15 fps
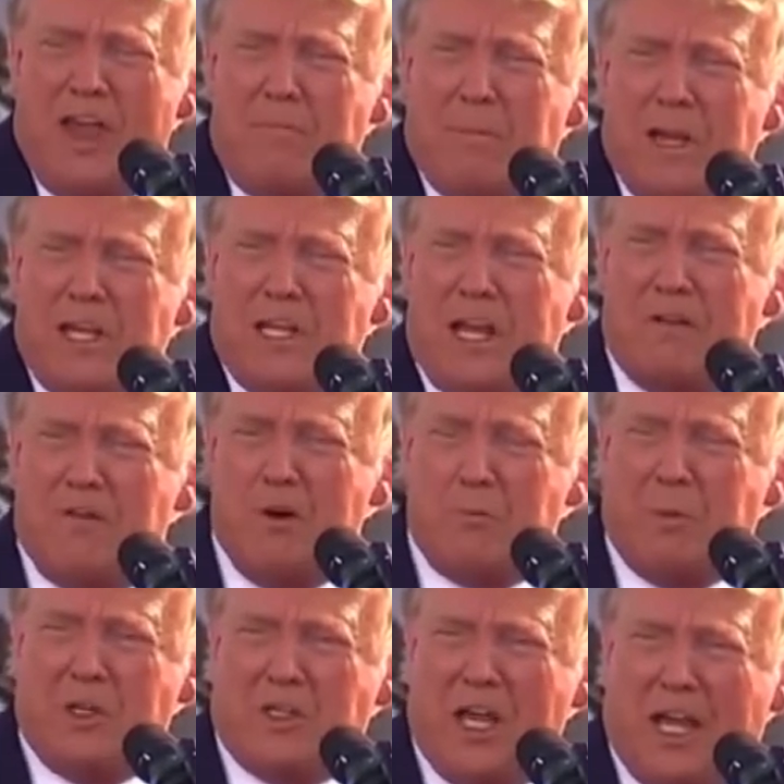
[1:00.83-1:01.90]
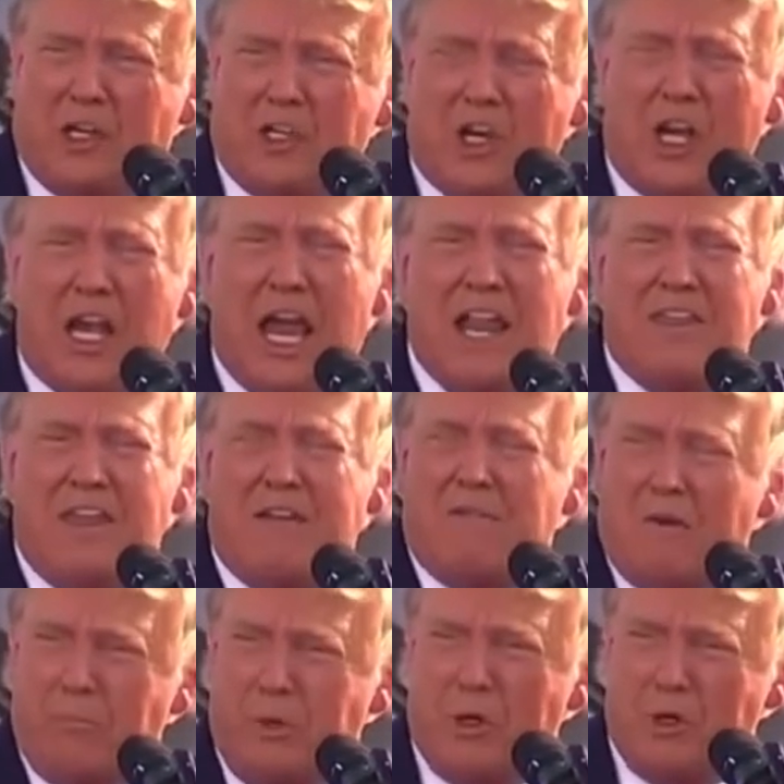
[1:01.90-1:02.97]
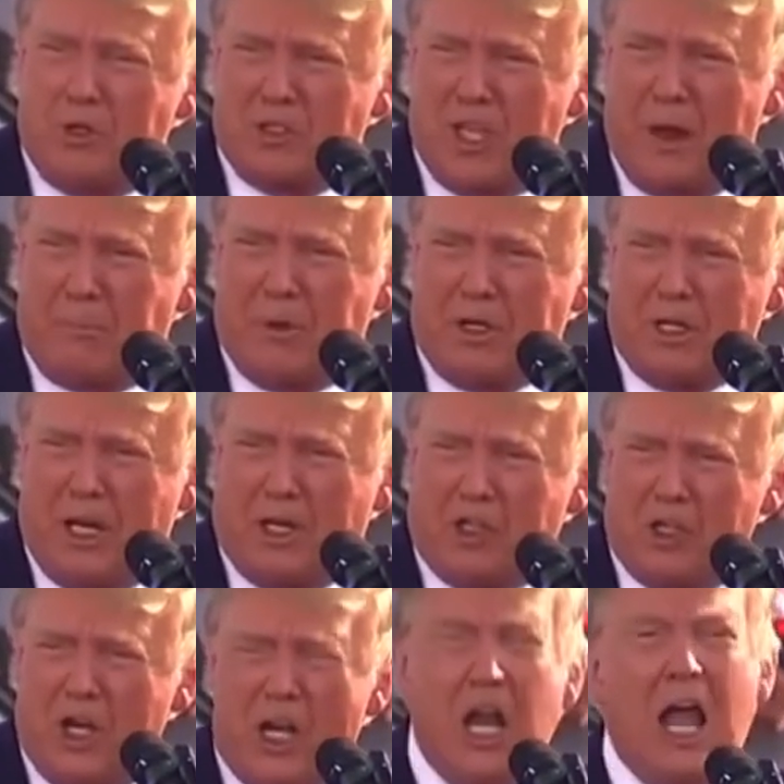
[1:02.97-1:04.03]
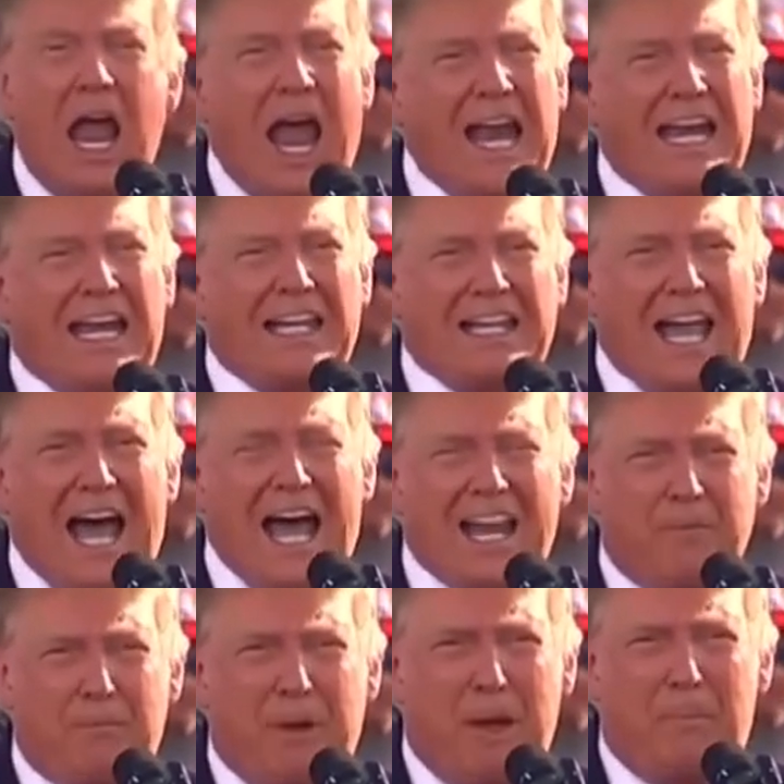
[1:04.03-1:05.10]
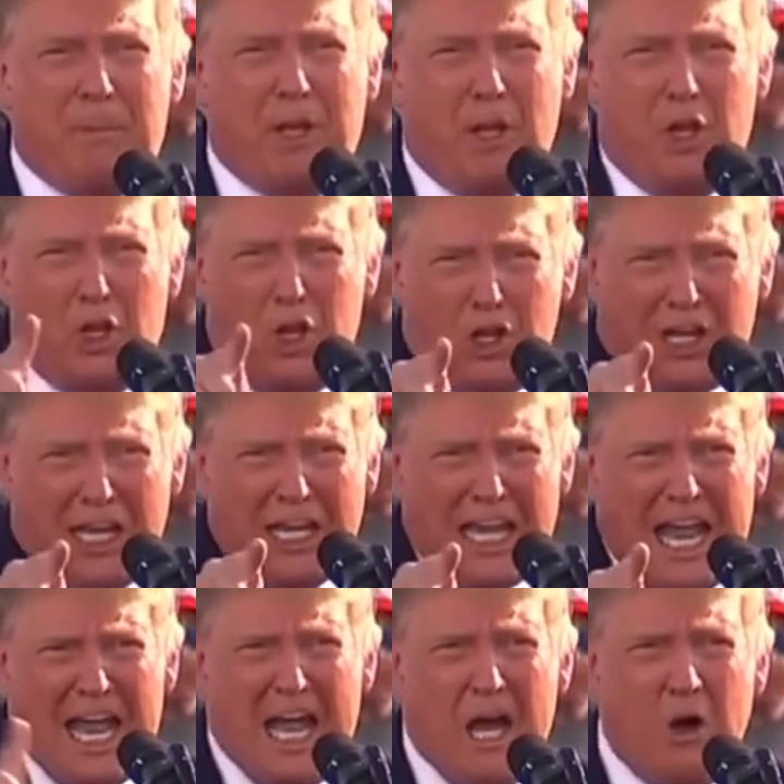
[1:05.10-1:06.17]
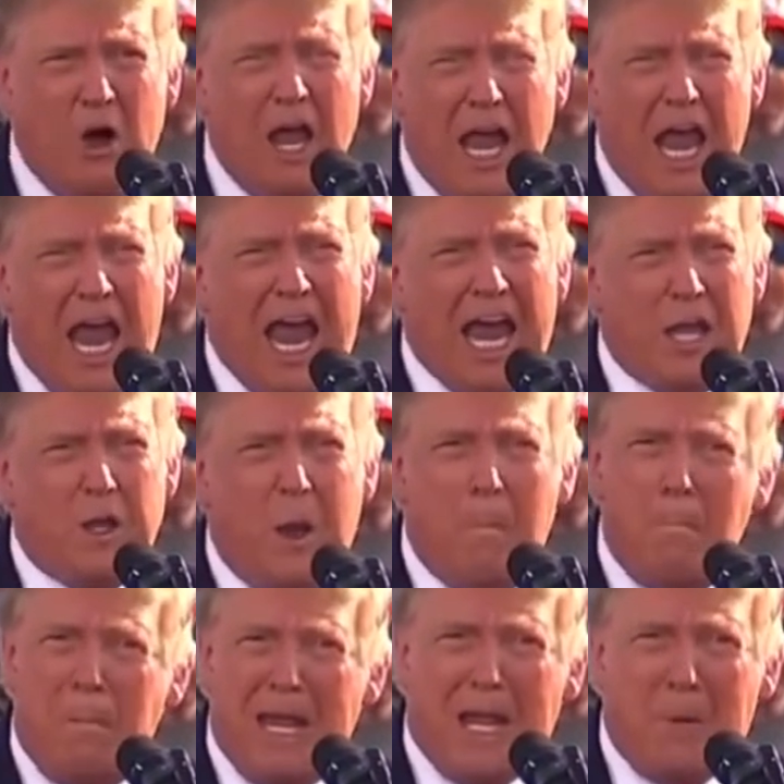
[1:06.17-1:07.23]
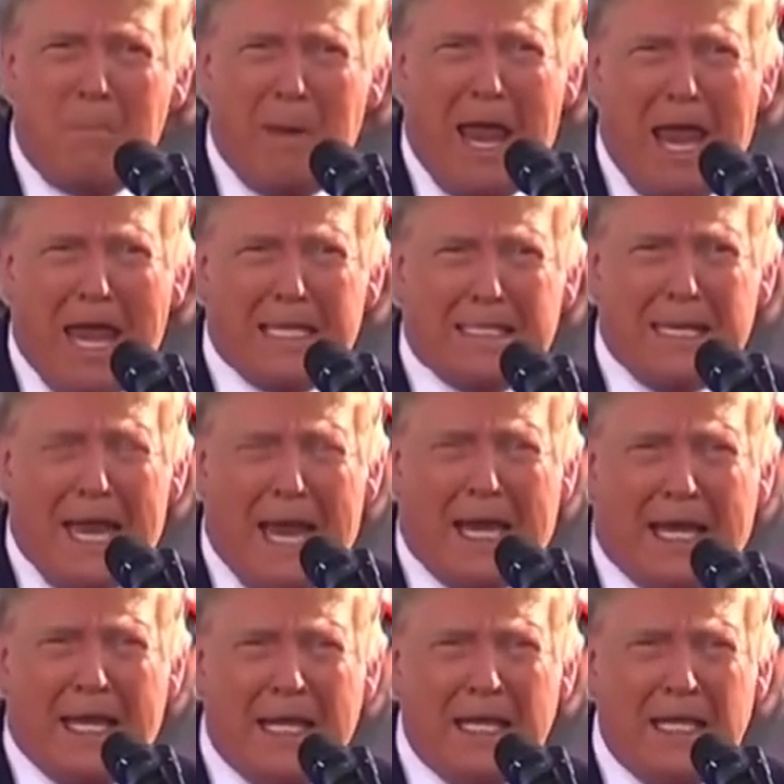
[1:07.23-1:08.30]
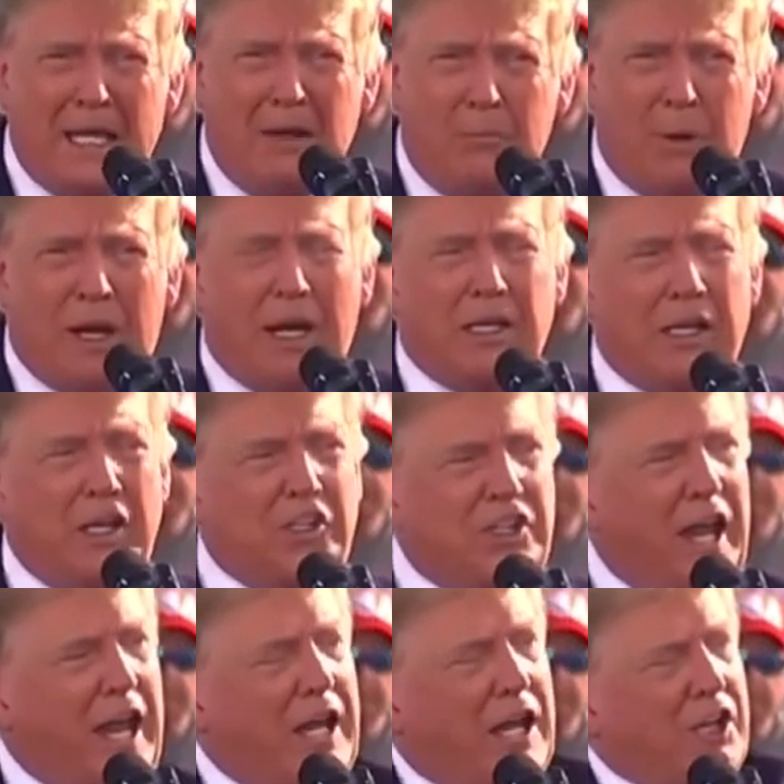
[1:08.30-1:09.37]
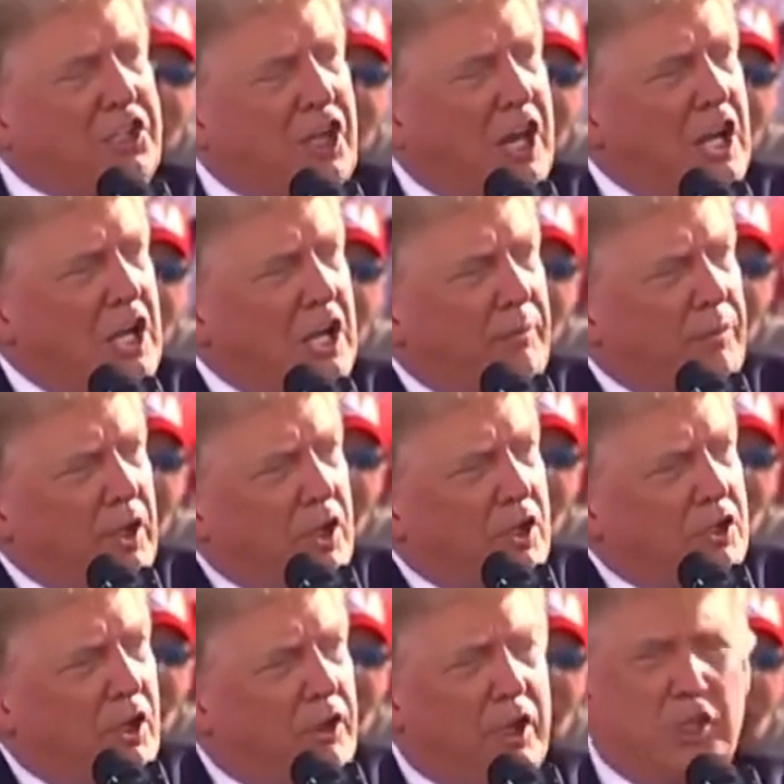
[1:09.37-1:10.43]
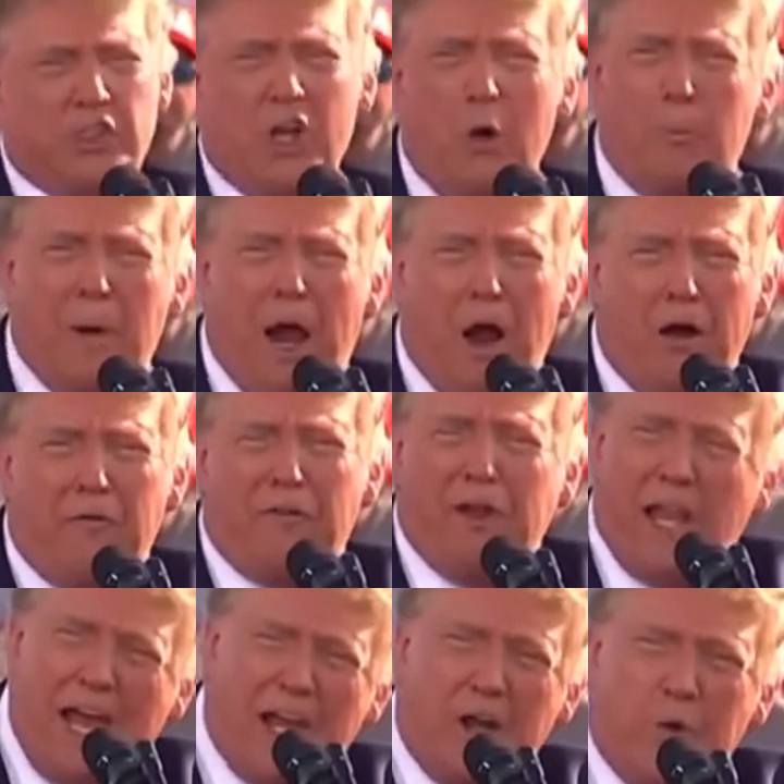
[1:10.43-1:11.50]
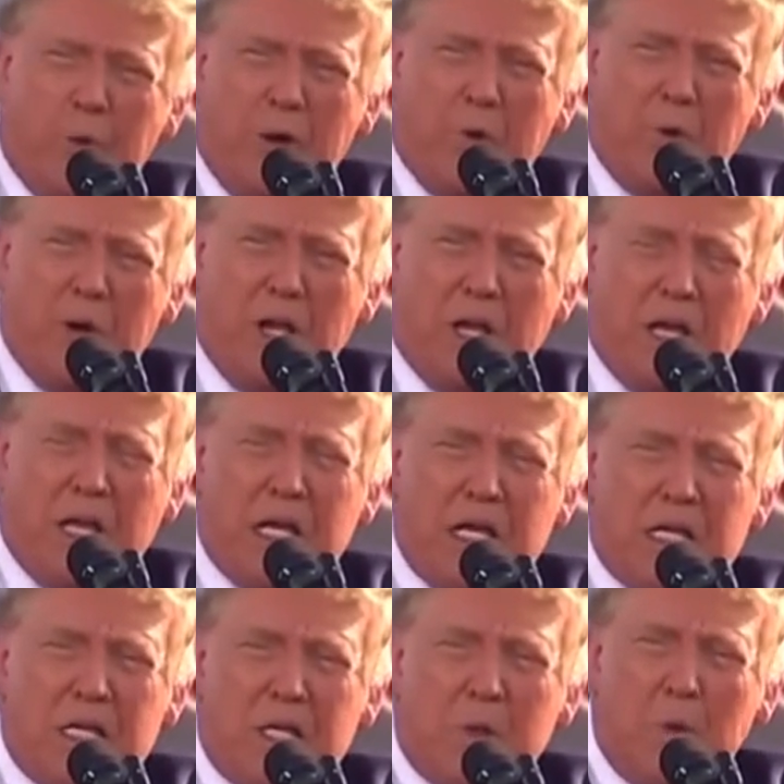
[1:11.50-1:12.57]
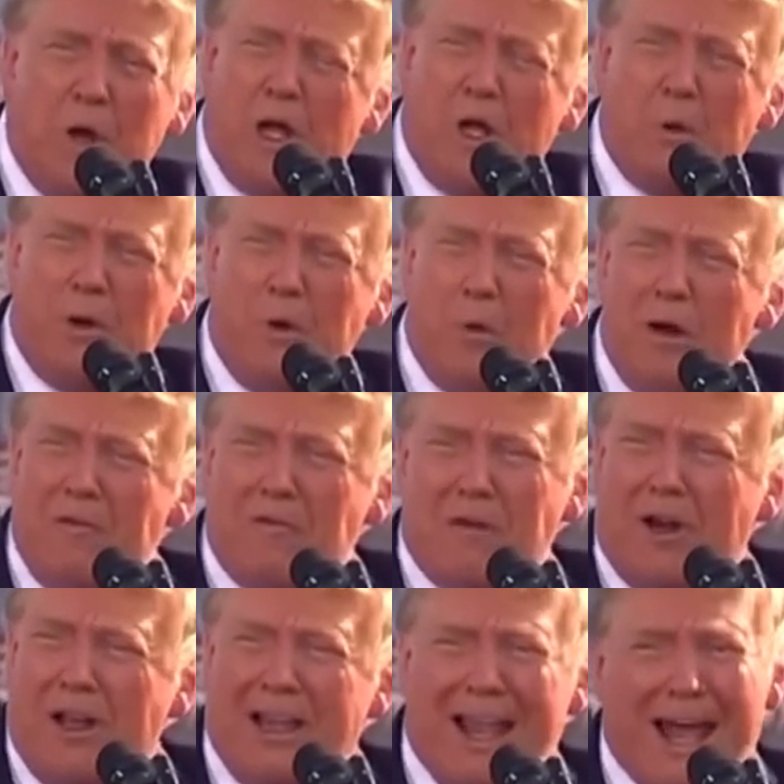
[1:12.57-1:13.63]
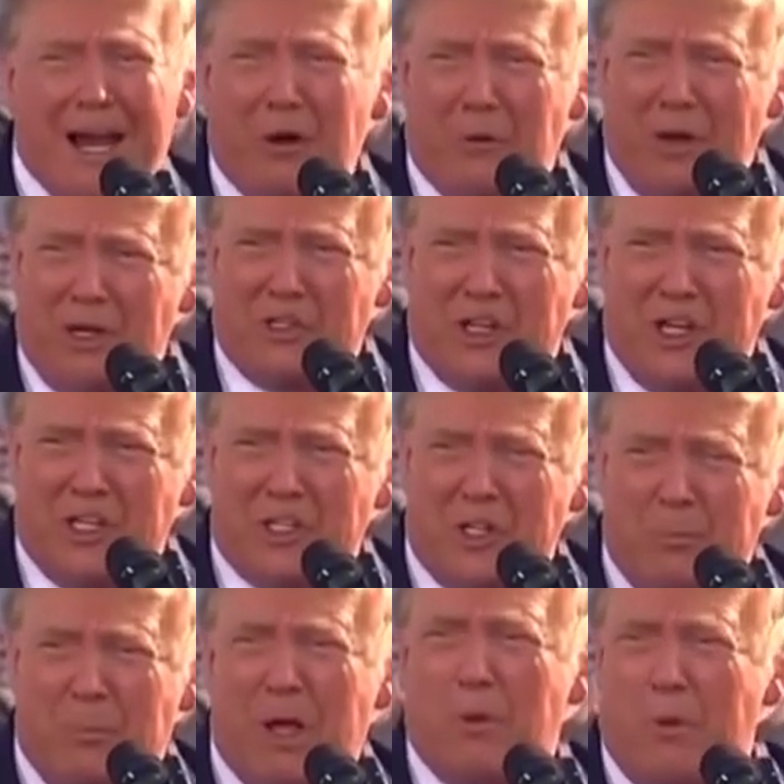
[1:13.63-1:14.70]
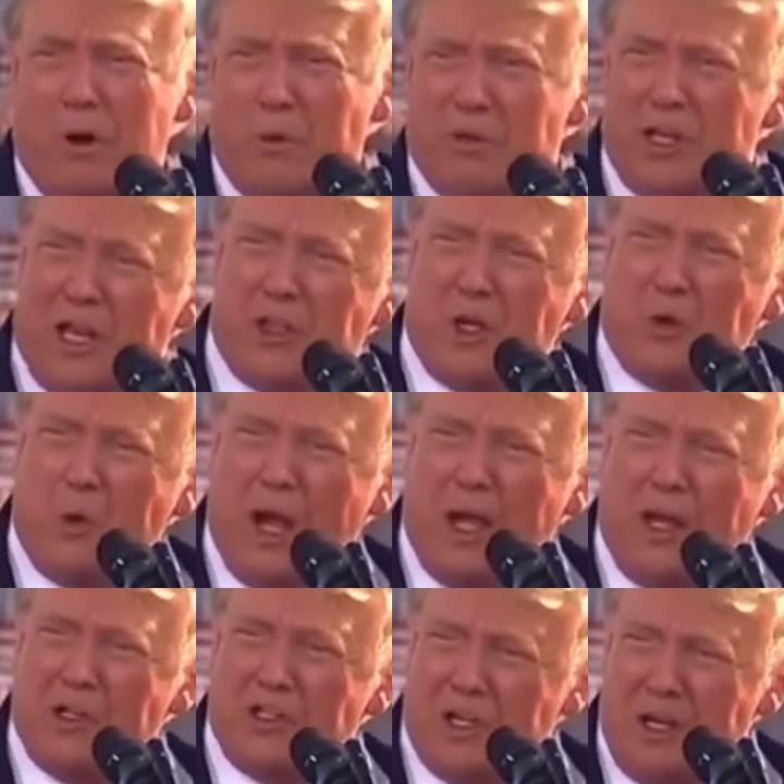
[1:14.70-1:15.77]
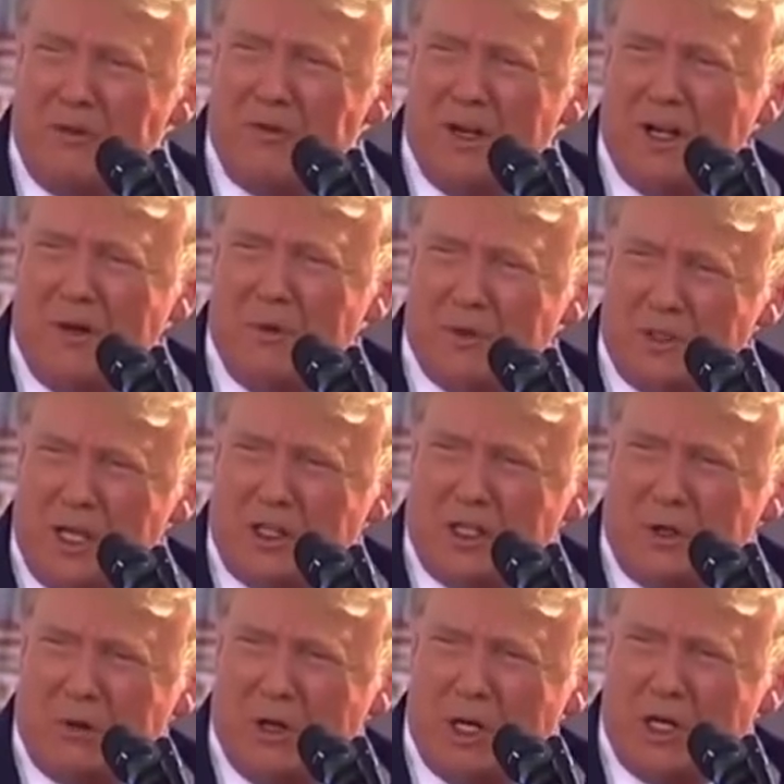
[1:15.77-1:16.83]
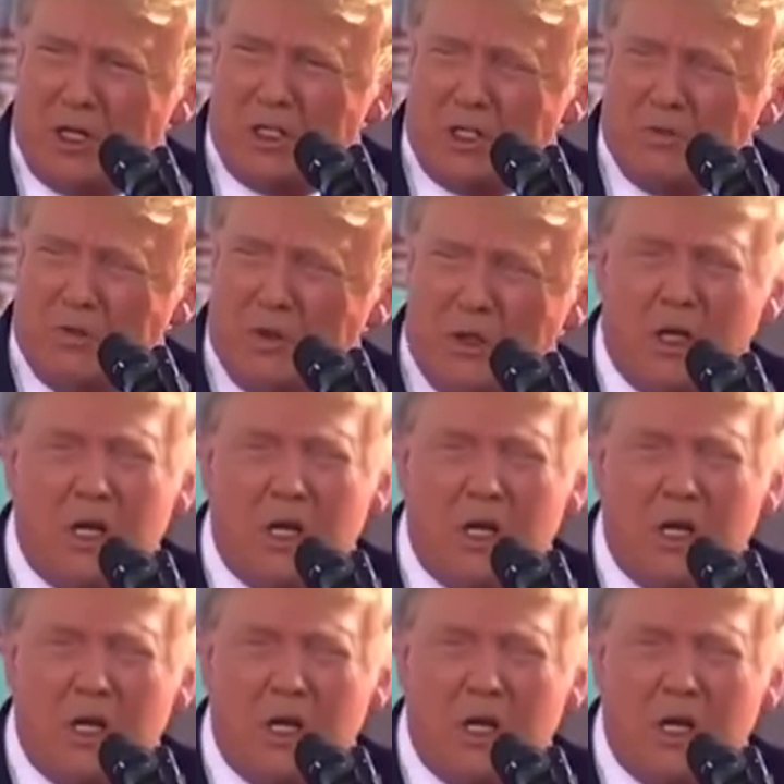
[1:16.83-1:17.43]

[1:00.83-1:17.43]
been given protection, and they've abused that protection. And a lot of people are looking now at big, bad tech. But I did say it. I said, so they're so powerful. How did we win? Well, we won for a lot of reasons. By the way, was that the greatest evening? Was that the greatest? But